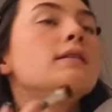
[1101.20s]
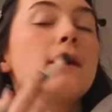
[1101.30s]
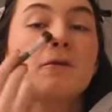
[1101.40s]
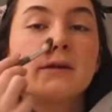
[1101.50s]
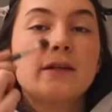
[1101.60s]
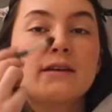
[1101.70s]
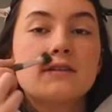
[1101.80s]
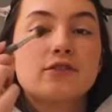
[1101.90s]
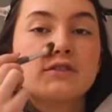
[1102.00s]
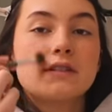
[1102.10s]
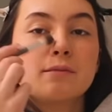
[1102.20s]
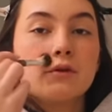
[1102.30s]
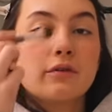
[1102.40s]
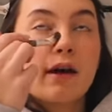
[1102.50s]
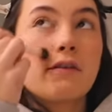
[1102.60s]
That really does just
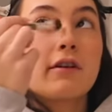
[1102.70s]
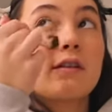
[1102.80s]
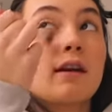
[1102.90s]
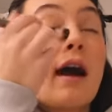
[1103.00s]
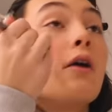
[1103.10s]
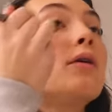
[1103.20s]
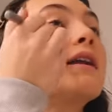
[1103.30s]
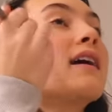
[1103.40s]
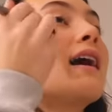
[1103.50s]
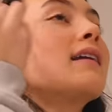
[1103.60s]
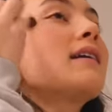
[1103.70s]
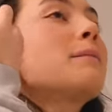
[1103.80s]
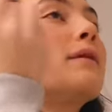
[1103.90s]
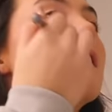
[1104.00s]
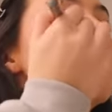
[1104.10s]
smooth everything out, and it kind of
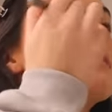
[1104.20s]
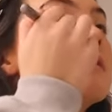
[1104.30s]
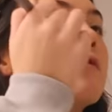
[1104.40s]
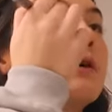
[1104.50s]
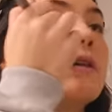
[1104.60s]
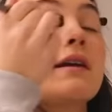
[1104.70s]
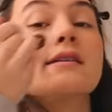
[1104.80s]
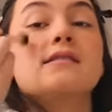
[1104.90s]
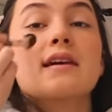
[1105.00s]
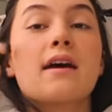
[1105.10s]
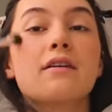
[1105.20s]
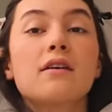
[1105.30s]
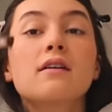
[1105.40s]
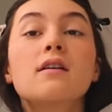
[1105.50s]
like blends everything in together.